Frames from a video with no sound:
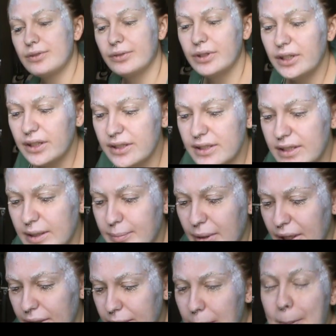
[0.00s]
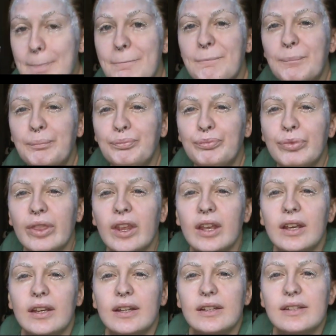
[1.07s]
only going to stick better.
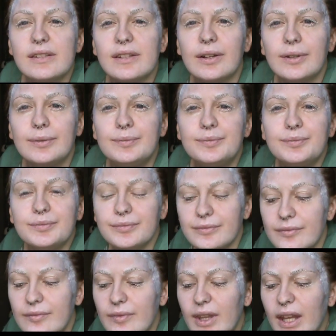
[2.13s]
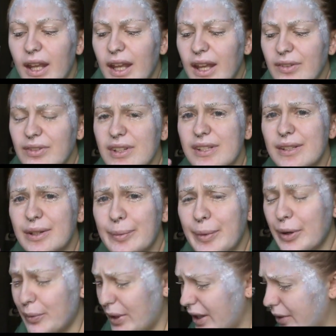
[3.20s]
So I have this little bit
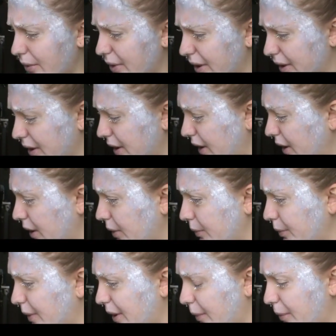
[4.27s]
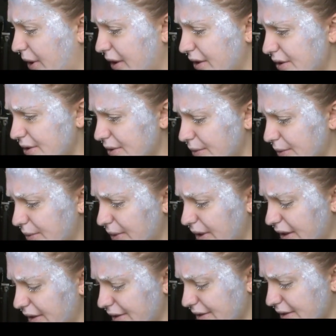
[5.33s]
of white going. And what I want to do
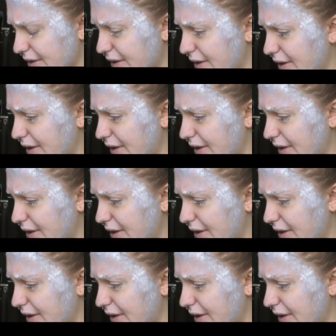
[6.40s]
is